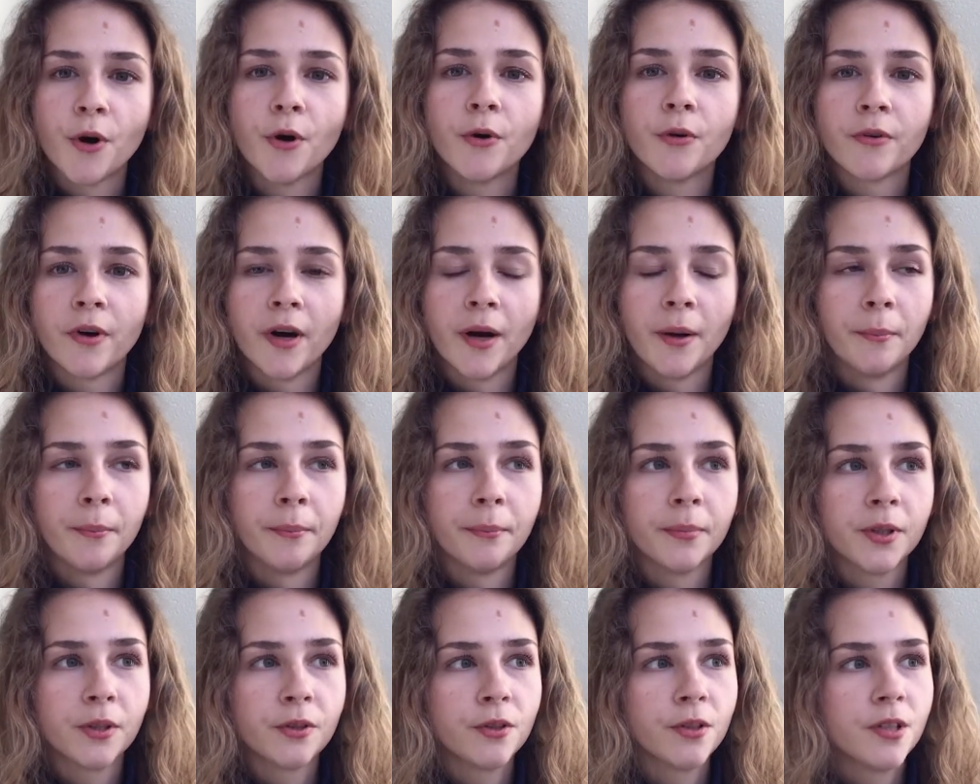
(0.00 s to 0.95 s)

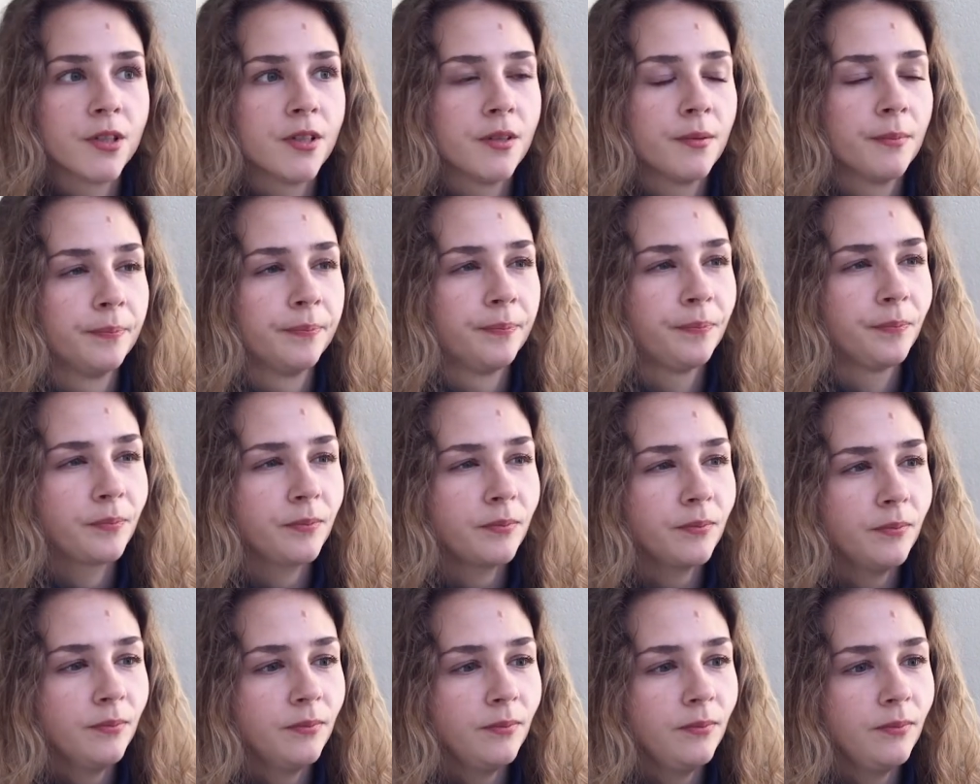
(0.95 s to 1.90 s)
program, because
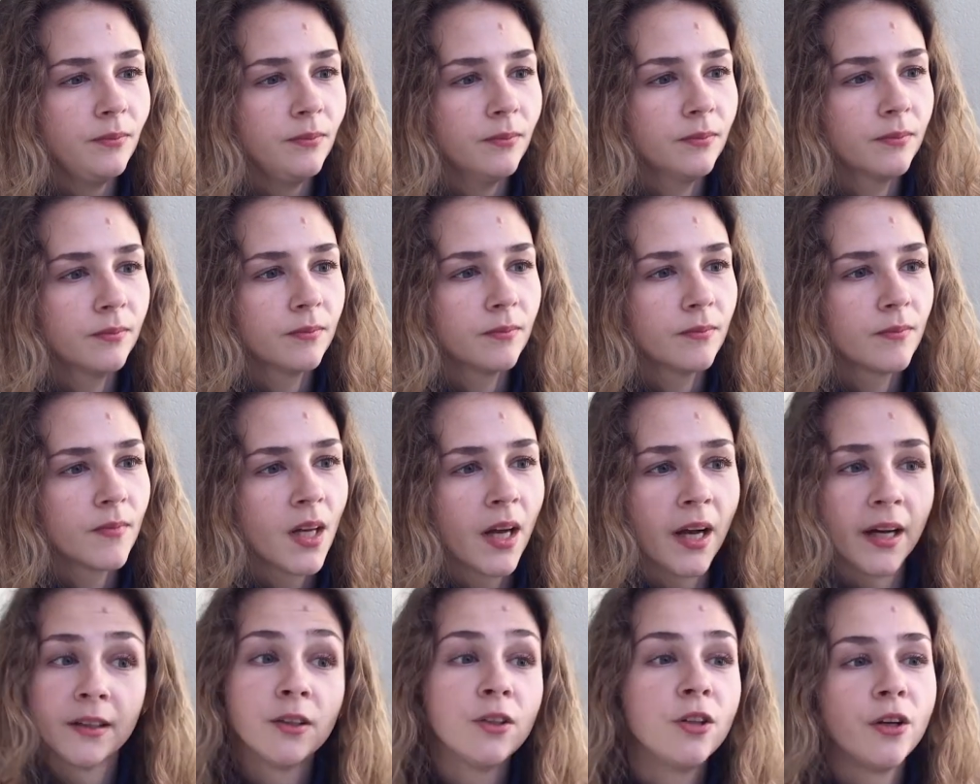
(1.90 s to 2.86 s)

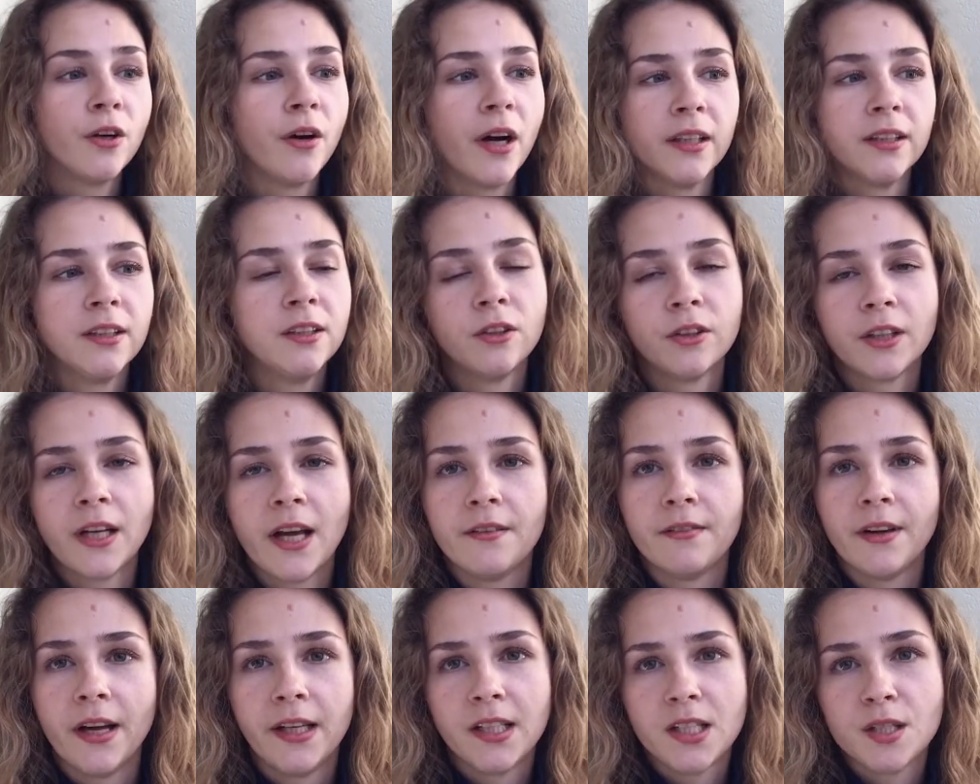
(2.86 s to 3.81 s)
I don't know, I did not
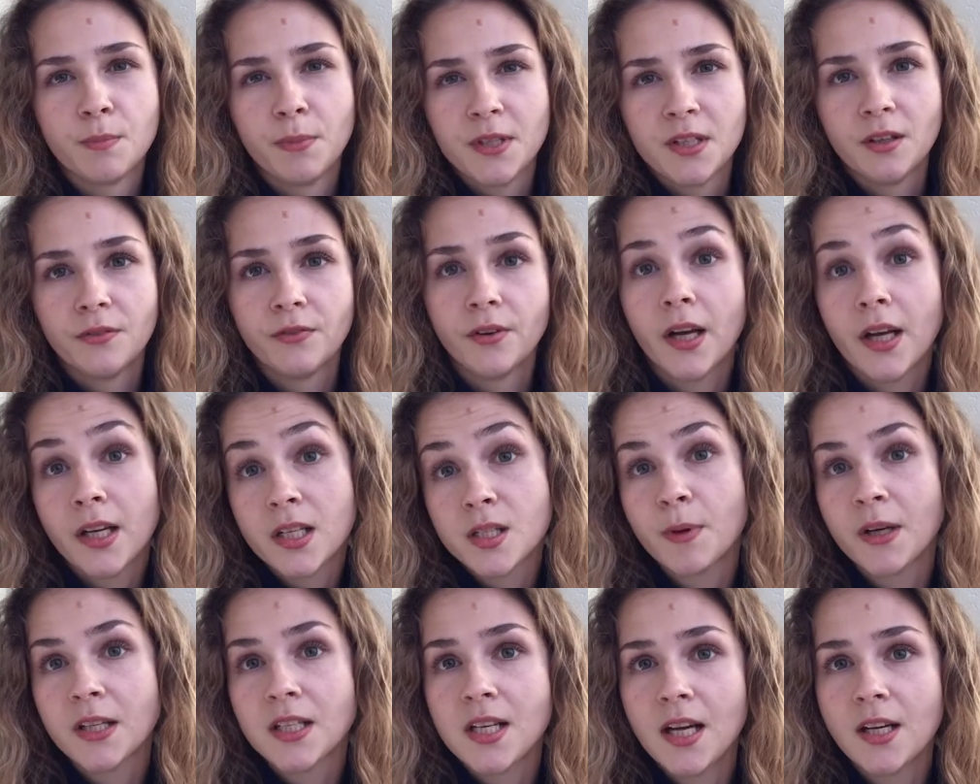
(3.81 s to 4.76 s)
have any specific
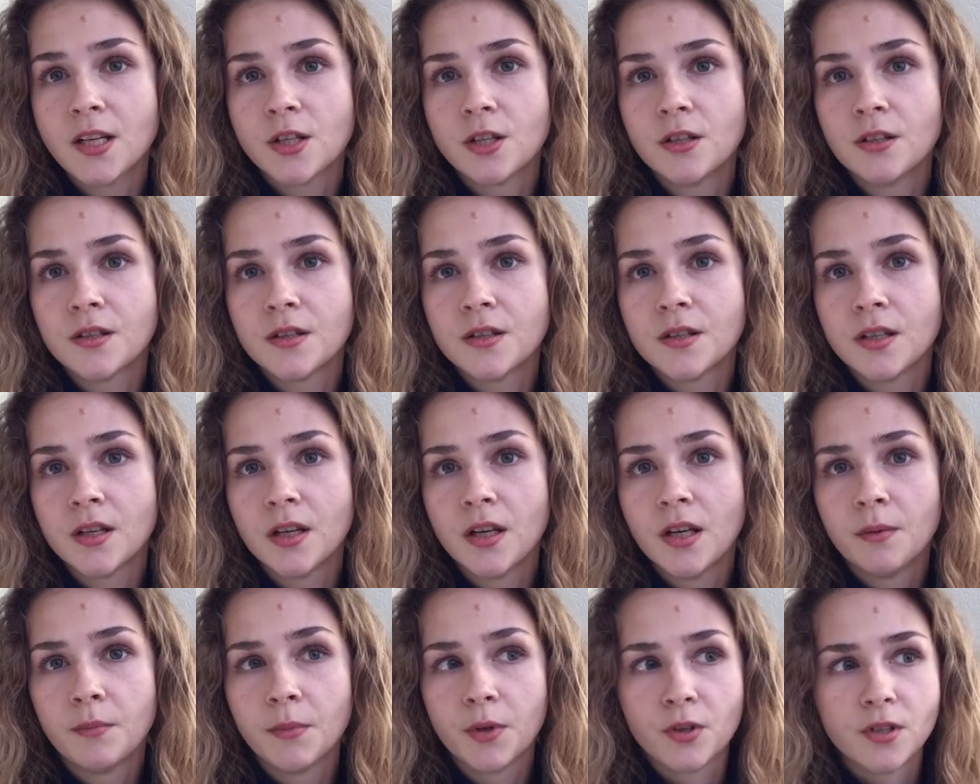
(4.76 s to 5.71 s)
expectations,
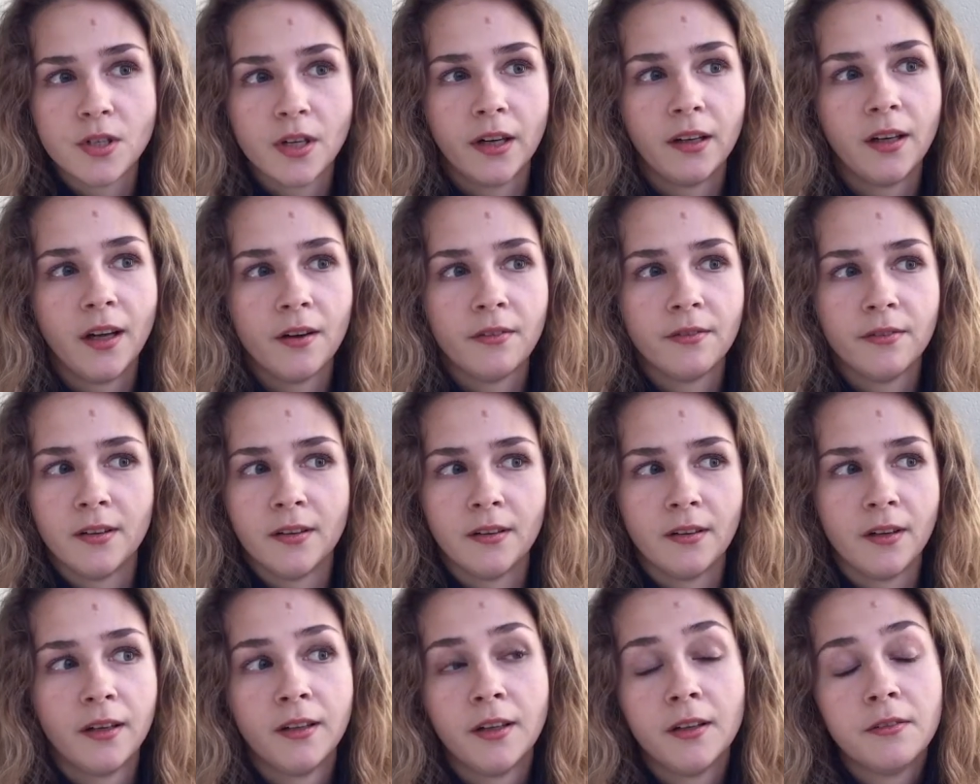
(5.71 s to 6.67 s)
because I've
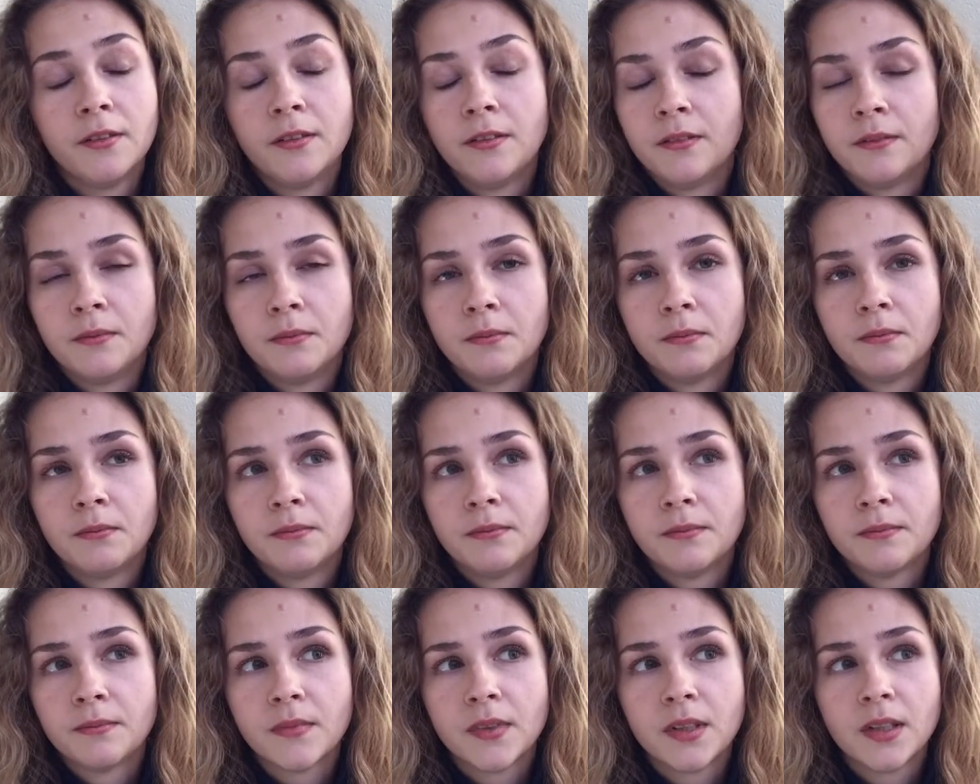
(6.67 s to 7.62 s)
never
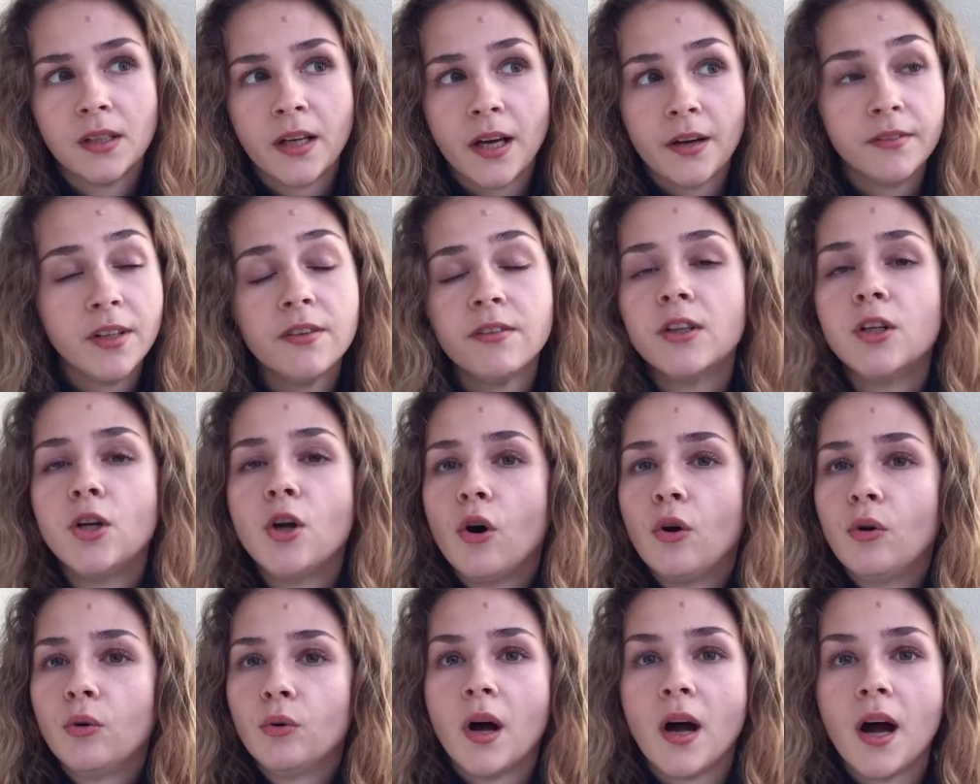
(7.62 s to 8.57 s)

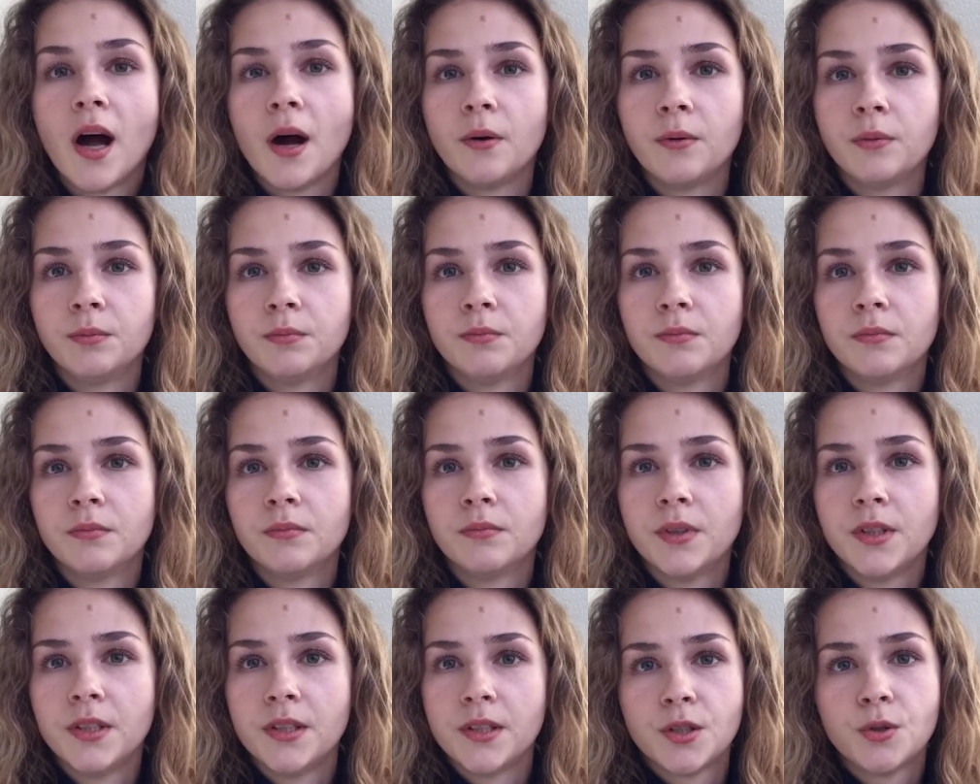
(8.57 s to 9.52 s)
known how
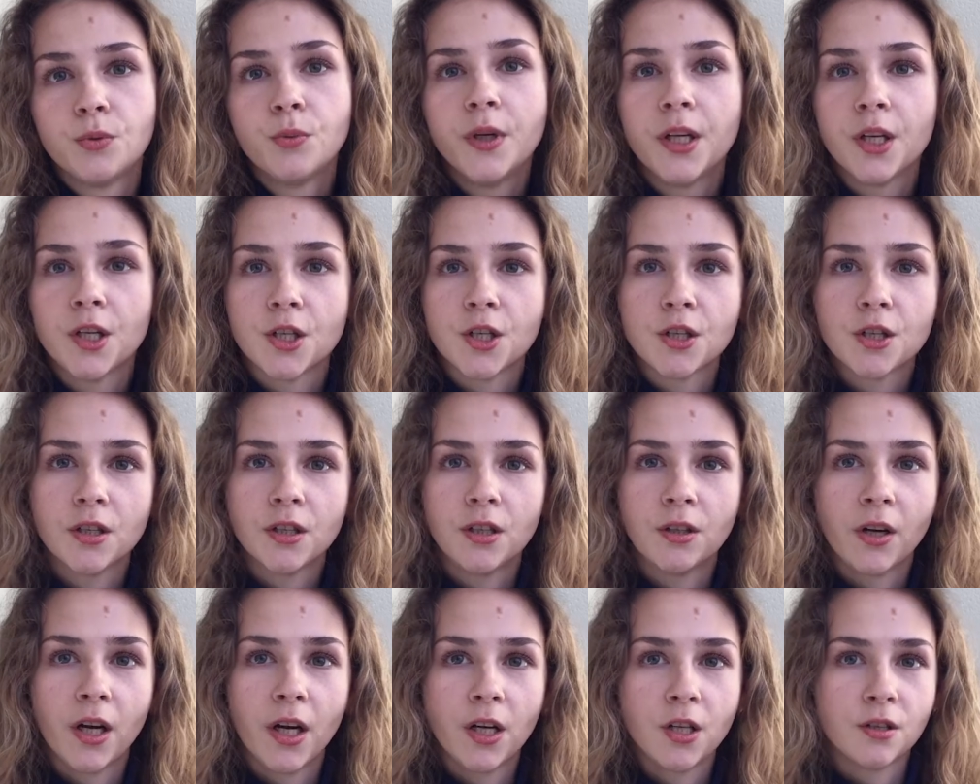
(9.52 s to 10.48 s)
is Swedish
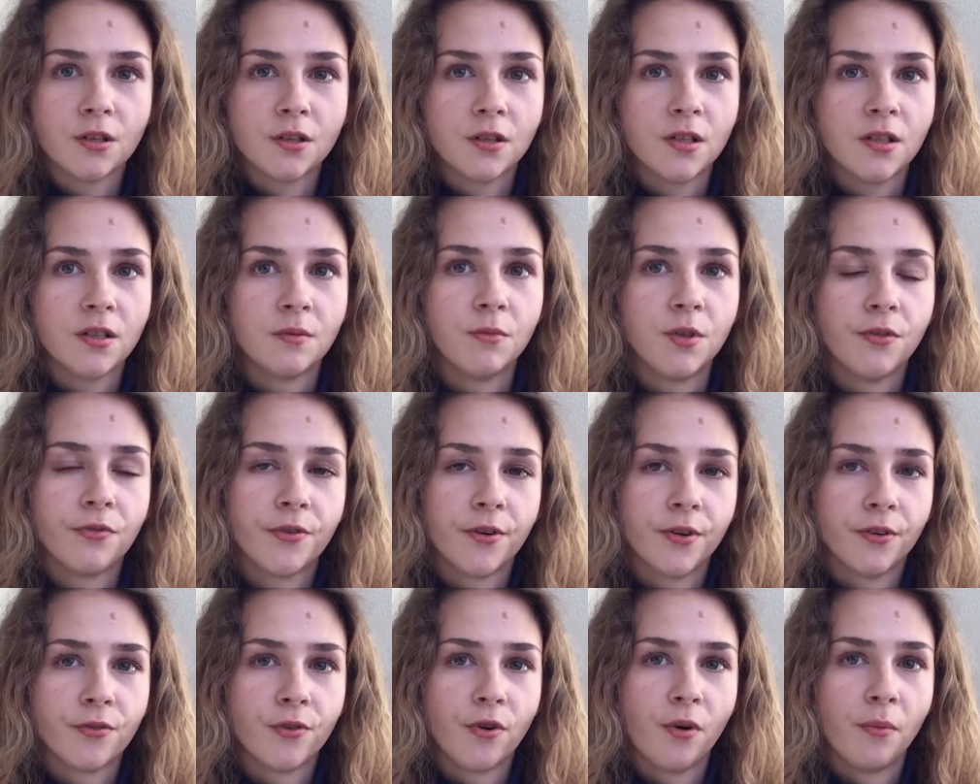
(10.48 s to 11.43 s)
educational system
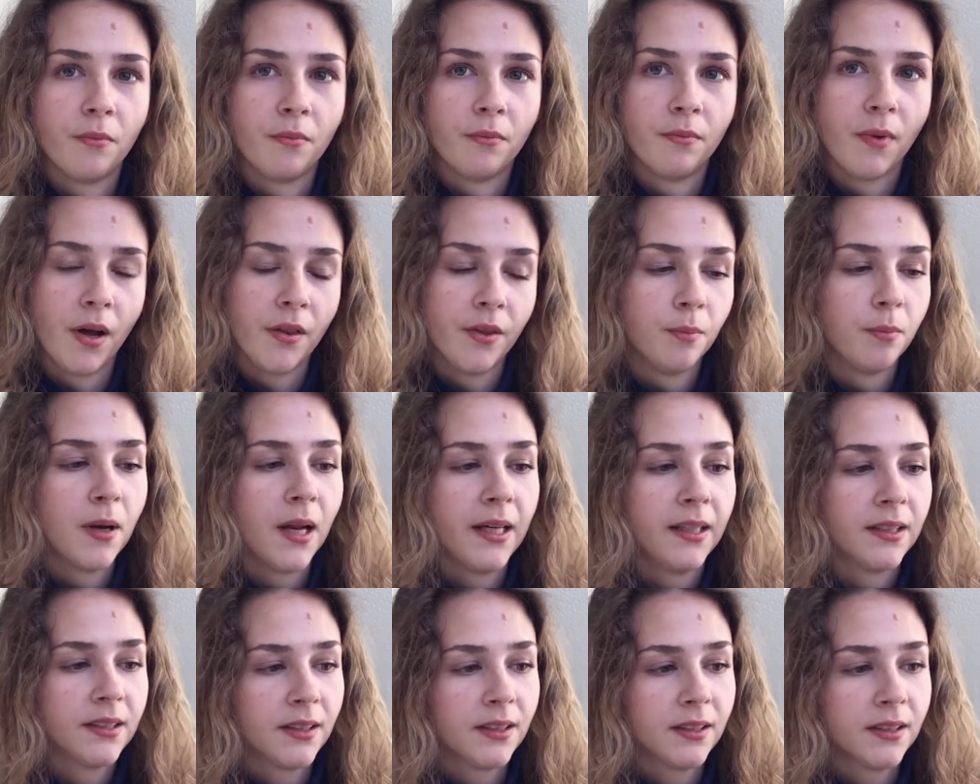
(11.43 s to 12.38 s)
different from other
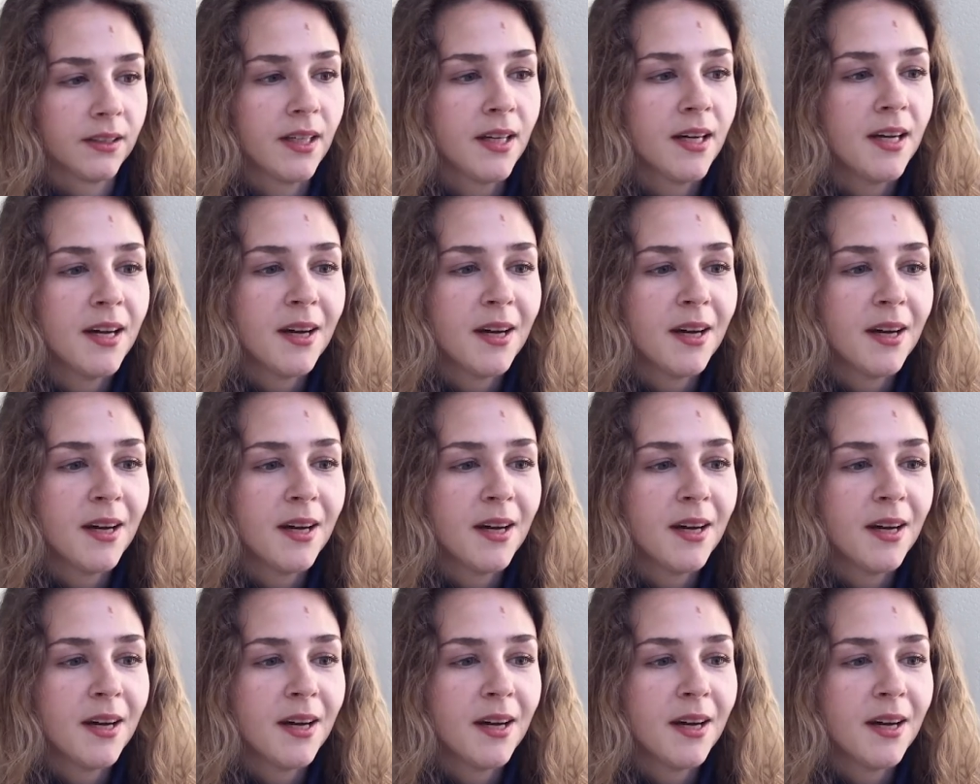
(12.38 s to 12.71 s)
places.